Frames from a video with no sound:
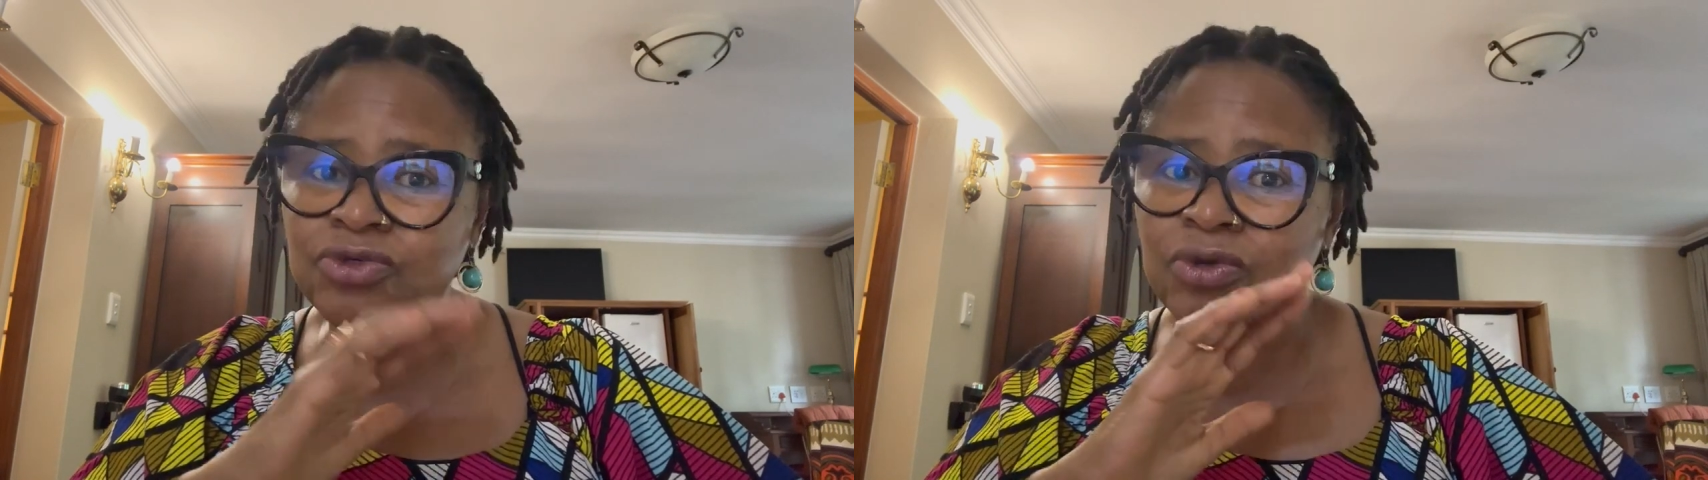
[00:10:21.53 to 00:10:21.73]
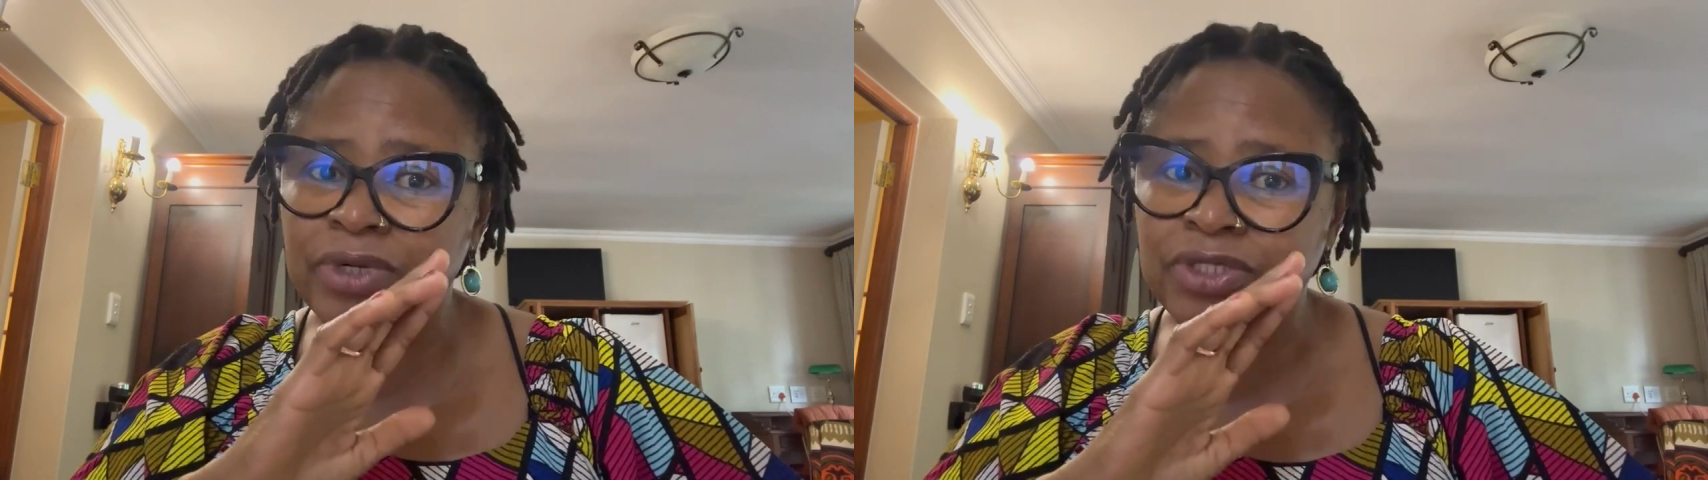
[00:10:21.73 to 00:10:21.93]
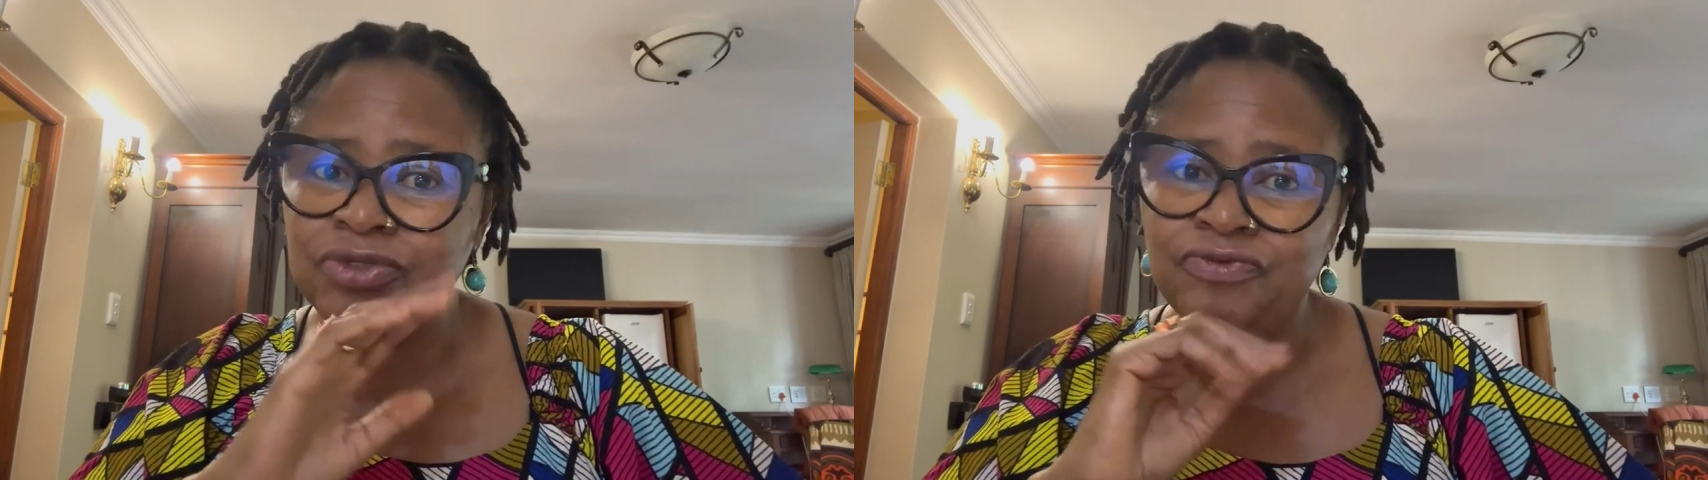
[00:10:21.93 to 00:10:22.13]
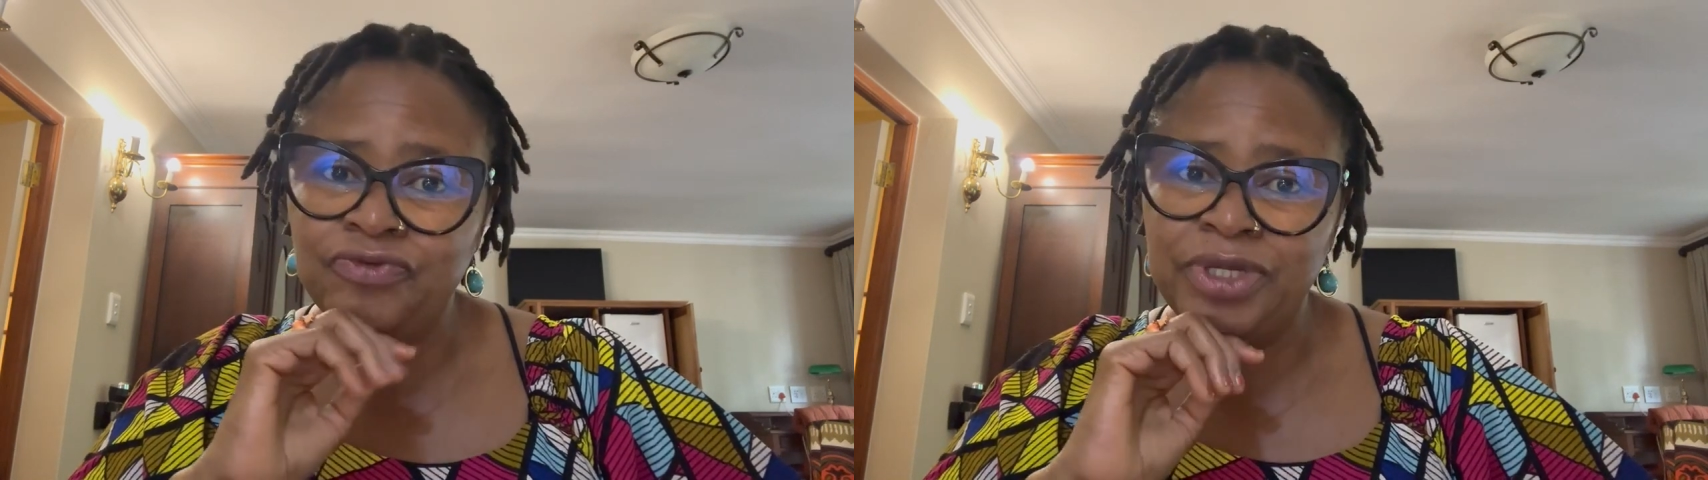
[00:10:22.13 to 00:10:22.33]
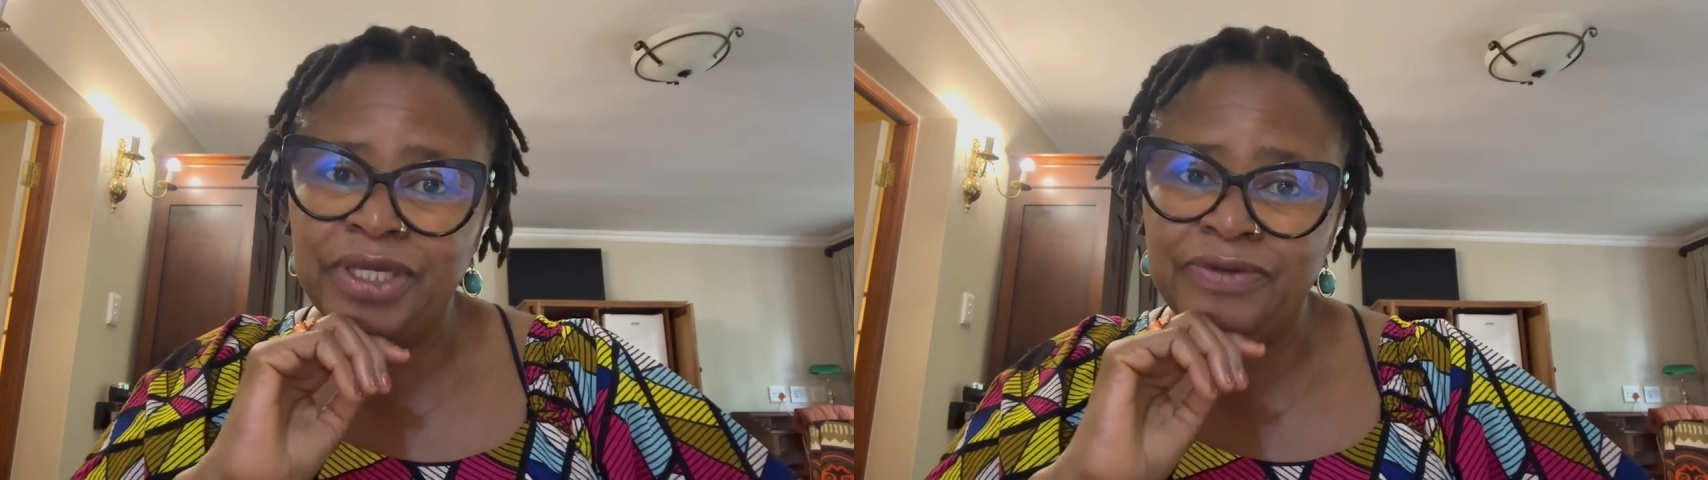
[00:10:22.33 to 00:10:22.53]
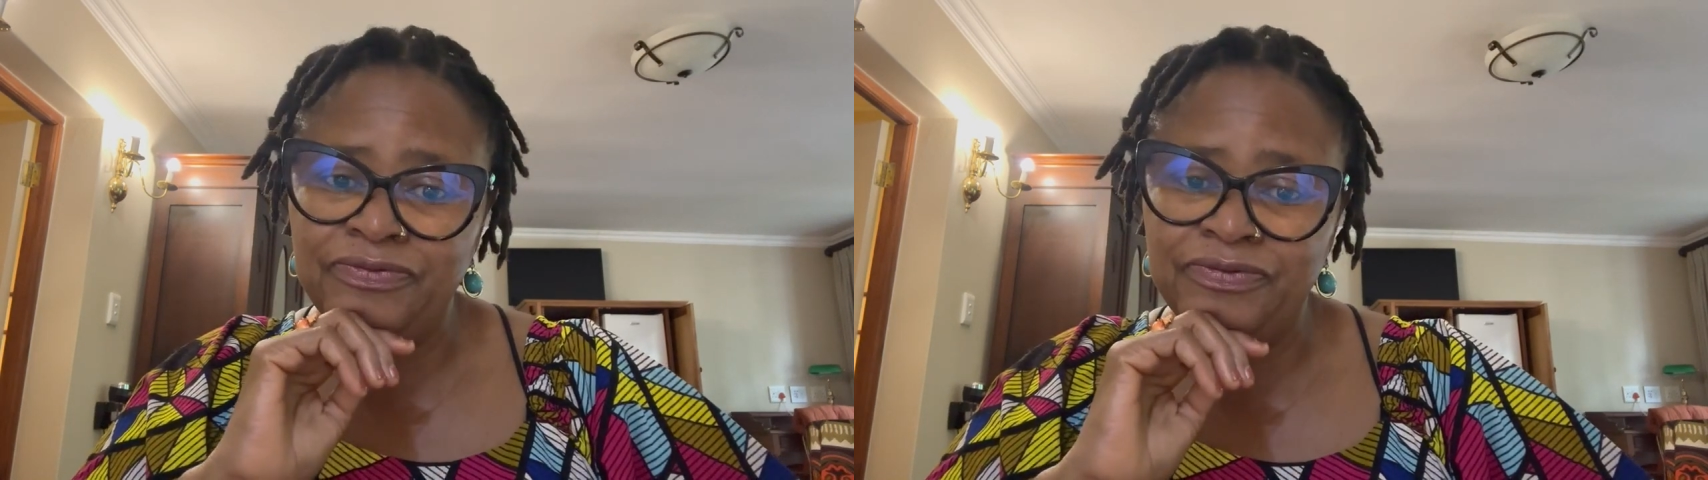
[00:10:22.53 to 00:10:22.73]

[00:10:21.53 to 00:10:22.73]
no one to forgive.